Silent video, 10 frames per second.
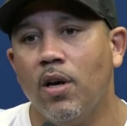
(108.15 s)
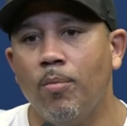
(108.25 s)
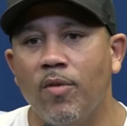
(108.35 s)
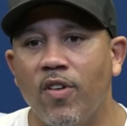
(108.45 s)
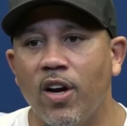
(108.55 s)

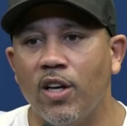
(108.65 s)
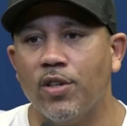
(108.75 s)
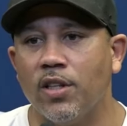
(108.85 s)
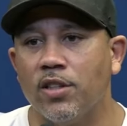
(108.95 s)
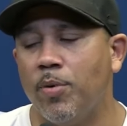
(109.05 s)
Been very
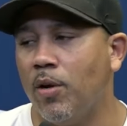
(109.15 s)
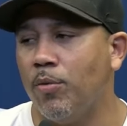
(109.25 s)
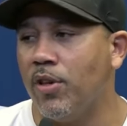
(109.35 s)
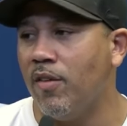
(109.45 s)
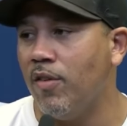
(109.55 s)
transparent
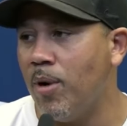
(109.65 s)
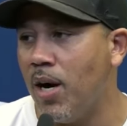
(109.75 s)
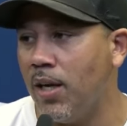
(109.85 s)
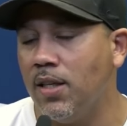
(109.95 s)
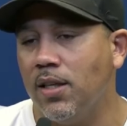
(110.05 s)
with
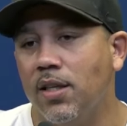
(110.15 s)
everybody.